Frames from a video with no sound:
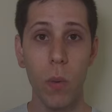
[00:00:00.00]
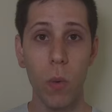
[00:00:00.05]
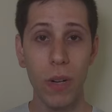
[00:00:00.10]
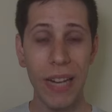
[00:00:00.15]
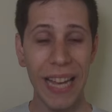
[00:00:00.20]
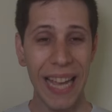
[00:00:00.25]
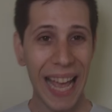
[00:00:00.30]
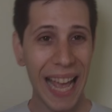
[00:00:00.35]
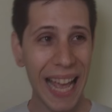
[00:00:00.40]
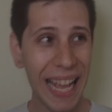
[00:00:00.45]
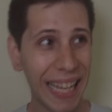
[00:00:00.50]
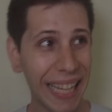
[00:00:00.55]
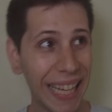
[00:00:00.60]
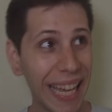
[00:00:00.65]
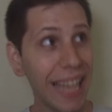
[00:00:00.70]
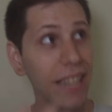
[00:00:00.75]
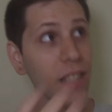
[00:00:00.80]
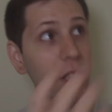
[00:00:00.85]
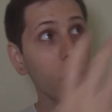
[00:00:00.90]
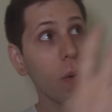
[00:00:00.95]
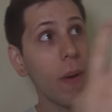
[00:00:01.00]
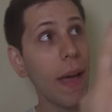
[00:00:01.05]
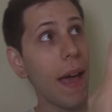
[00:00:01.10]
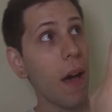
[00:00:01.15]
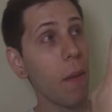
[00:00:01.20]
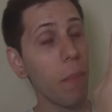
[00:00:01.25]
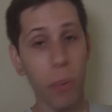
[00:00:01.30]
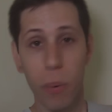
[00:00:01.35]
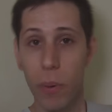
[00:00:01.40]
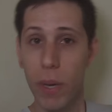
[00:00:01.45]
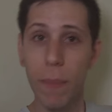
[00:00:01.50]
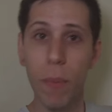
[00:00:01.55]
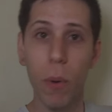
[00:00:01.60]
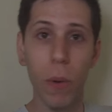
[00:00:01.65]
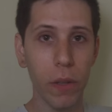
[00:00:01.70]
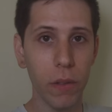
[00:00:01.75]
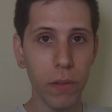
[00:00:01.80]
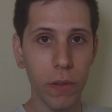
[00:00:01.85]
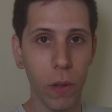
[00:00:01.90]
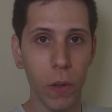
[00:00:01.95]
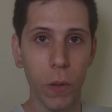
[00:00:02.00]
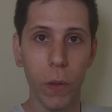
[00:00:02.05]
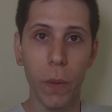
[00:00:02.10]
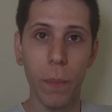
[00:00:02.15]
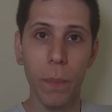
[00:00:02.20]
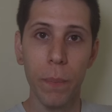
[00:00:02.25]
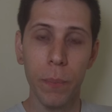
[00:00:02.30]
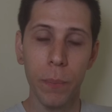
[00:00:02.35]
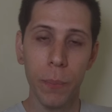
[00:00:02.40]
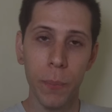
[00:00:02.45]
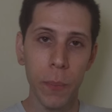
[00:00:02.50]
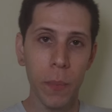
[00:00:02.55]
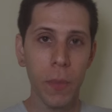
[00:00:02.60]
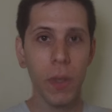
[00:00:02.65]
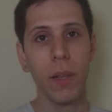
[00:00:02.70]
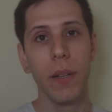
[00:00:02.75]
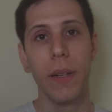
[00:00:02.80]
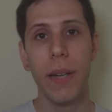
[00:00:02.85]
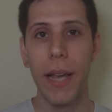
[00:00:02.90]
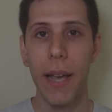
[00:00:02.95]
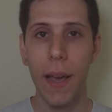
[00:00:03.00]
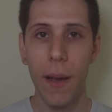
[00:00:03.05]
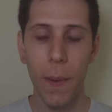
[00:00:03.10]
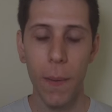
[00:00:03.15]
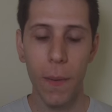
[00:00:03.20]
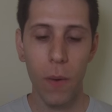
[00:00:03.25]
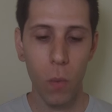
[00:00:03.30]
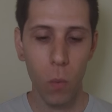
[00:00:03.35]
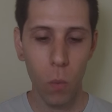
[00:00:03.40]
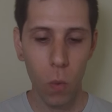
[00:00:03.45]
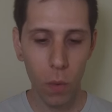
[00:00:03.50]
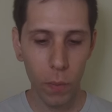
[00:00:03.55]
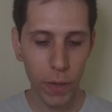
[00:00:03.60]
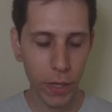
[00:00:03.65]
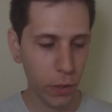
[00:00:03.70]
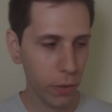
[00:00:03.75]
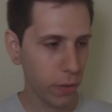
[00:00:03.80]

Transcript: want to get to our pre-boil volume. Now, what we